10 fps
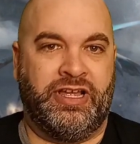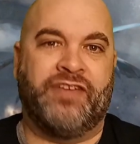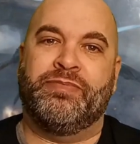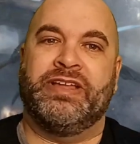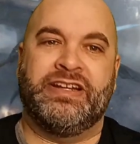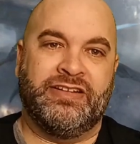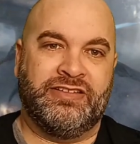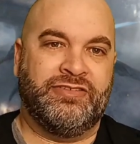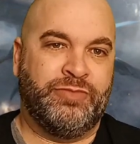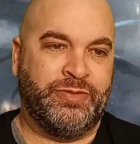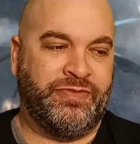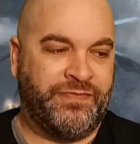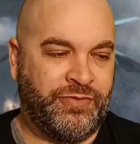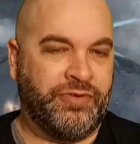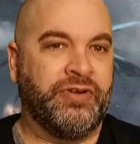I've played it a little bit
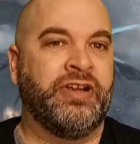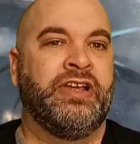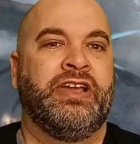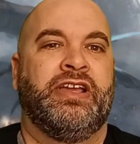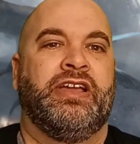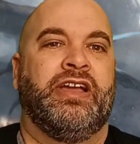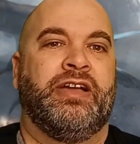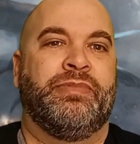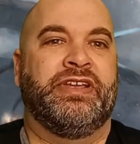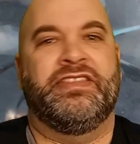before, but